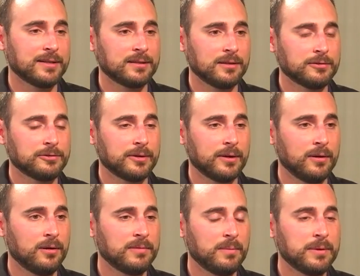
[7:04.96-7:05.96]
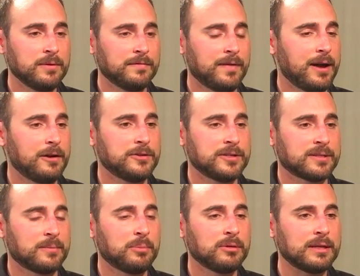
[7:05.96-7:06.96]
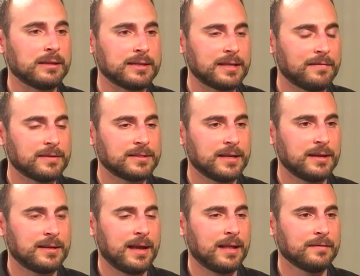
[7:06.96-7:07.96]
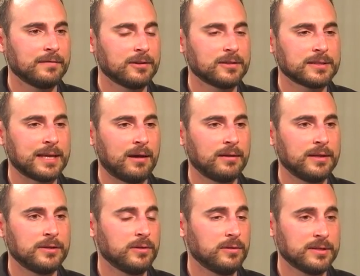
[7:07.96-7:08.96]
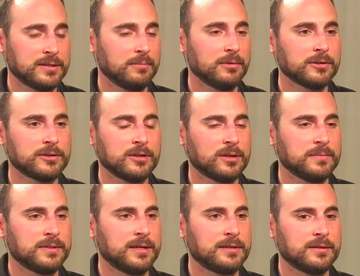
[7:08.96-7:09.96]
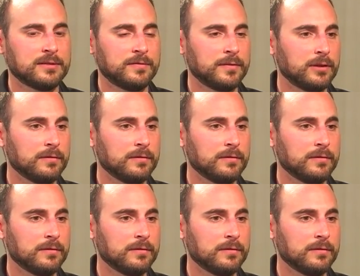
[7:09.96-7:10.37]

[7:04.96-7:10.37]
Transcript: closer to home, the Butte fire just completely devastated Calaveras County due to similar circumstances.